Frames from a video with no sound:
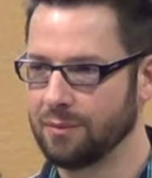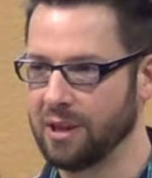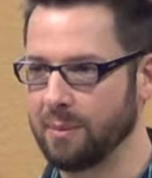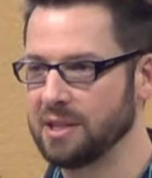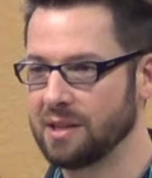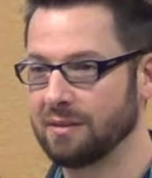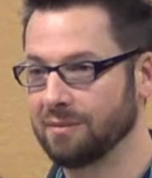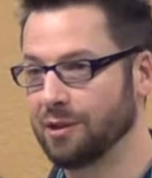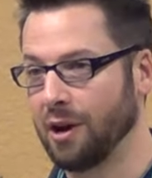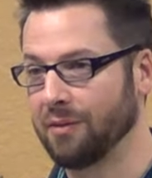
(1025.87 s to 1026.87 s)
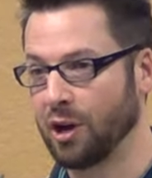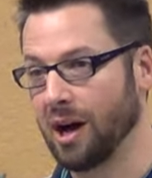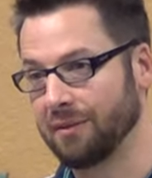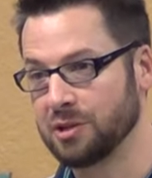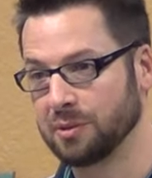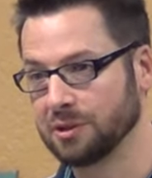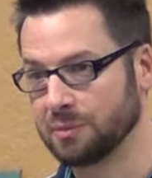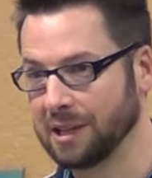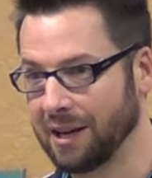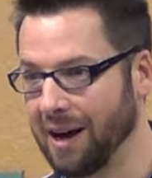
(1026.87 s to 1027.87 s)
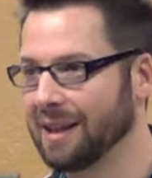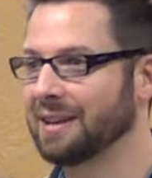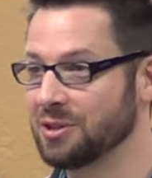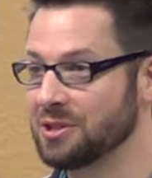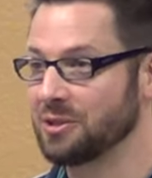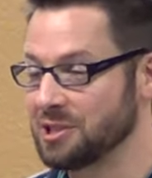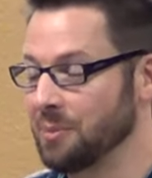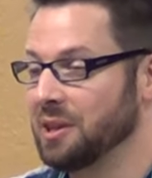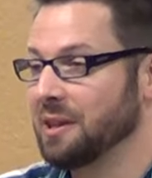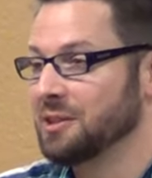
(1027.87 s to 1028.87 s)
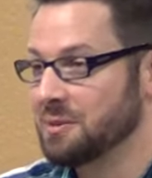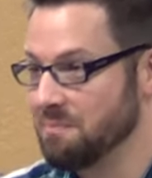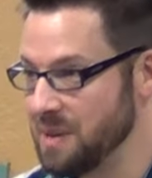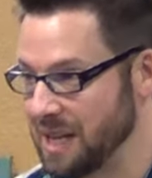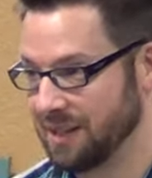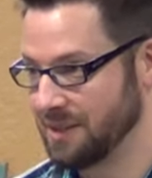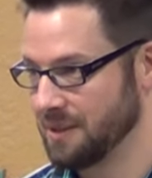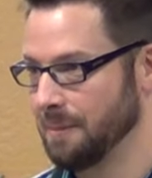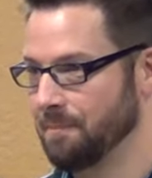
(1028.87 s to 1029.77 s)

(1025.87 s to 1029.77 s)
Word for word: Well, that means that the God of Israel is really God. Like there's something that this means.